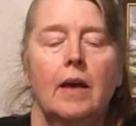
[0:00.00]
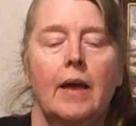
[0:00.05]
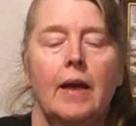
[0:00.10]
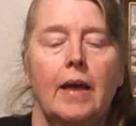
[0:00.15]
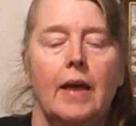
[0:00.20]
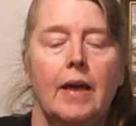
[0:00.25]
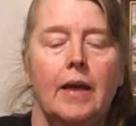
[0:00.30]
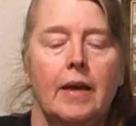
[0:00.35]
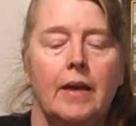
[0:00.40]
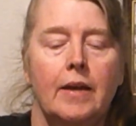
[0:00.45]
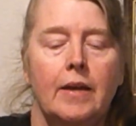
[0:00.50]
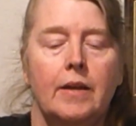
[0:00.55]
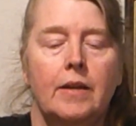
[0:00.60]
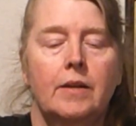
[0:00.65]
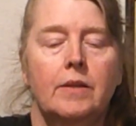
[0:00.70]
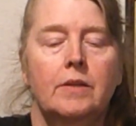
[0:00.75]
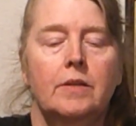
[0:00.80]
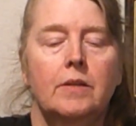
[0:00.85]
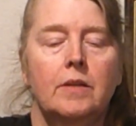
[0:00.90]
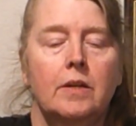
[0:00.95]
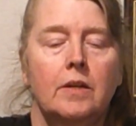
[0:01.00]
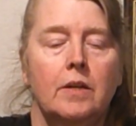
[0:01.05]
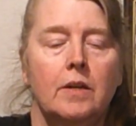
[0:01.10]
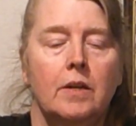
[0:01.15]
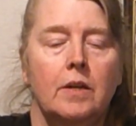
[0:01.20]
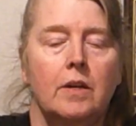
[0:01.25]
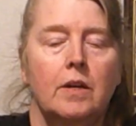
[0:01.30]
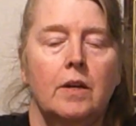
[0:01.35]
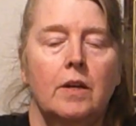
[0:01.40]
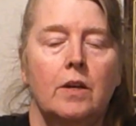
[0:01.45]
and
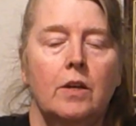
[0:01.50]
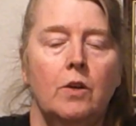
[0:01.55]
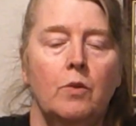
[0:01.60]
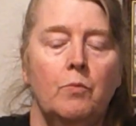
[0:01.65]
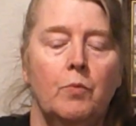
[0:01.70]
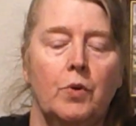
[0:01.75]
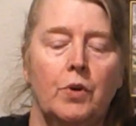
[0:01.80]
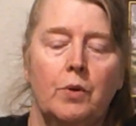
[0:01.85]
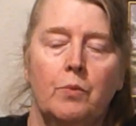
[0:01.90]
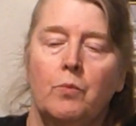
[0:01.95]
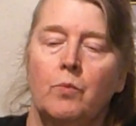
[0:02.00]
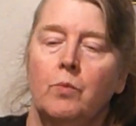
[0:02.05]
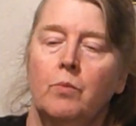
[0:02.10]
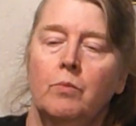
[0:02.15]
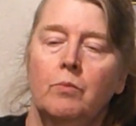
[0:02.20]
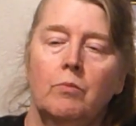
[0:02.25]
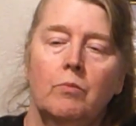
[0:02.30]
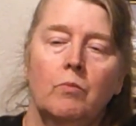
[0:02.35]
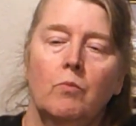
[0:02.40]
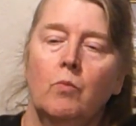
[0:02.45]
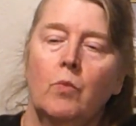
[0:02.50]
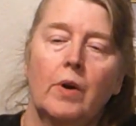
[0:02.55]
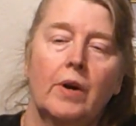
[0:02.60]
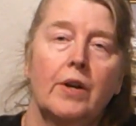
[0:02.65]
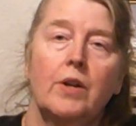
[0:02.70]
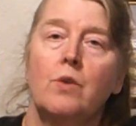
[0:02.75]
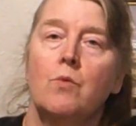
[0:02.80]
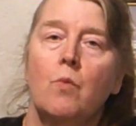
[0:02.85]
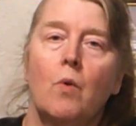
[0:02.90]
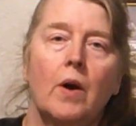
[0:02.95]
you put them where
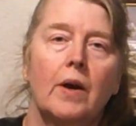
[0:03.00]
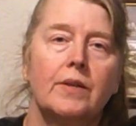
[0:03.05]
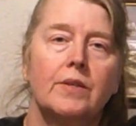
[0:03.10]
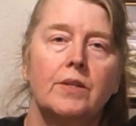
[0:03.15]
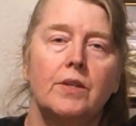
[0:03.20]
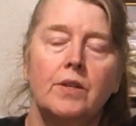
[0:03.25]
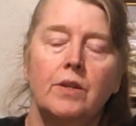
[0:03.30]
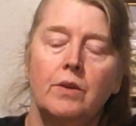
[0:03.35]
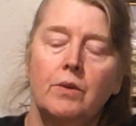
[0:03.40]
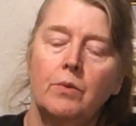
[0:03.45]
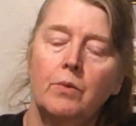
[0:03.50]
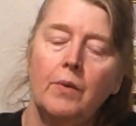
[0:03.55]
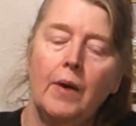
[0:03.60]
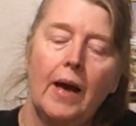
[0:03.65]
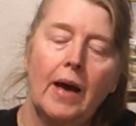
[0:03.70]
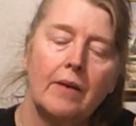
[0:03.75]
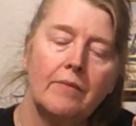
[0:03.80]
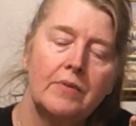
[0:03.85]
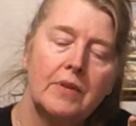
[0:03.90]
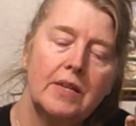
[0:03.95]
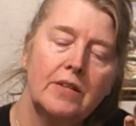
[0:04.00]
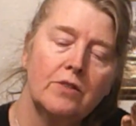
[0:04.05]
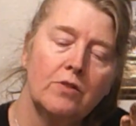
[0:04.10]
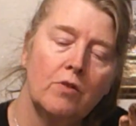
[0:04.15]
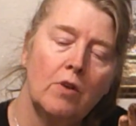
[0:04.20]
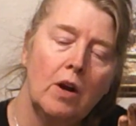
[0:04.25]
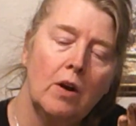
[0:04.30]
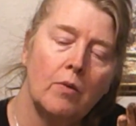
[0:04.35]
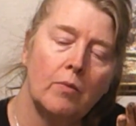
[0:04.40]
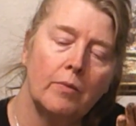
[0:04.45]
you want to have these
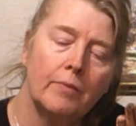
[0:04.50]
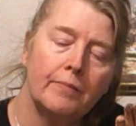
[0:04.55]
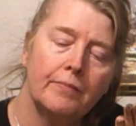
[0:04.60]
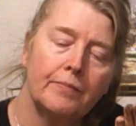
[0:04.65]
grow.